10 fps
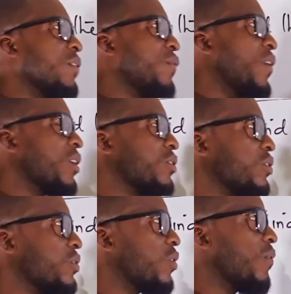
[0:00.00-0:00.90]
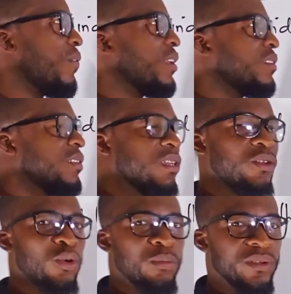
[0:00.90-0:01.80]
the factors of these three
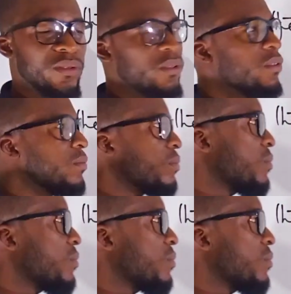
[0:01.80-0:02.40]
numbers.